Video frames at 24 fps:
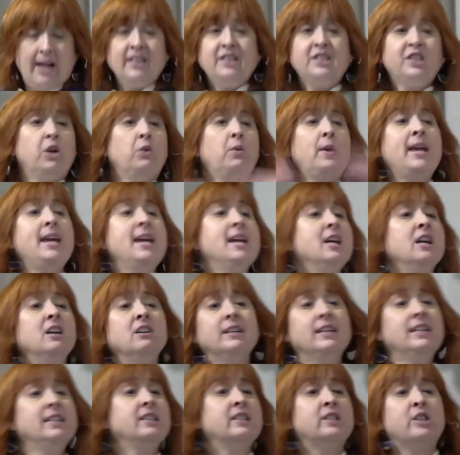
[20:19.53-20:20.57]
And so
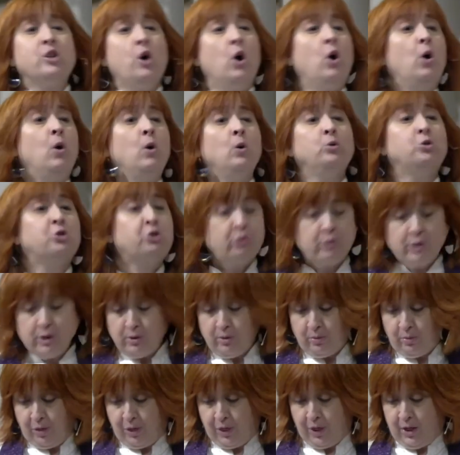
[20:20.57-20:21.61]
here is the whole
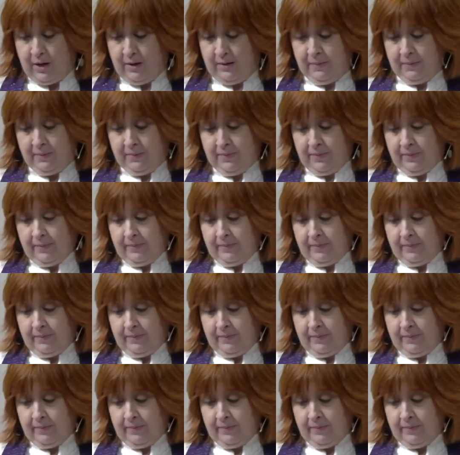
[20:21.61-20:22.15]
truth